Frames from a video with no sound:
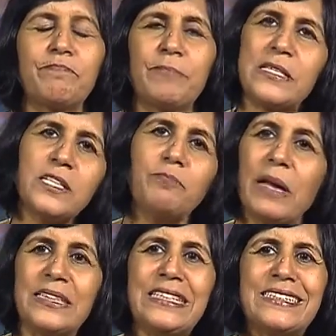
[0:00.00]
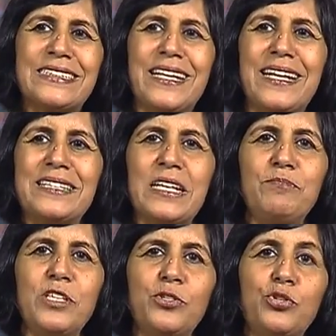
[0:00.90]
President Batista
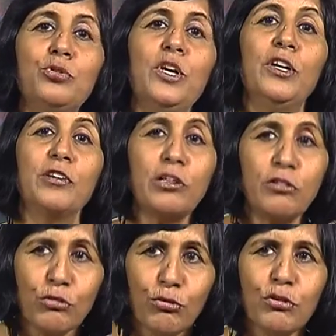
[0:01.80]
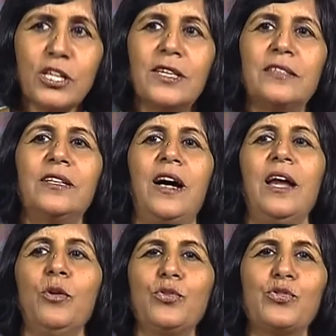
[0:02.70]
attempted to recruit the
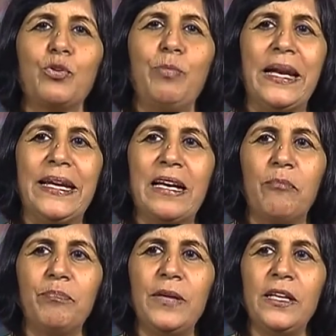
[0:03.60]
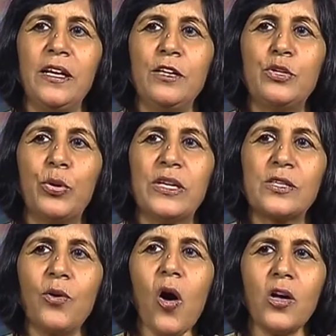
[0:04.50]
Alonso Ballet Company to his
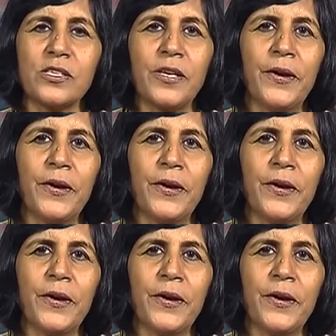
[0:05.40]
cause.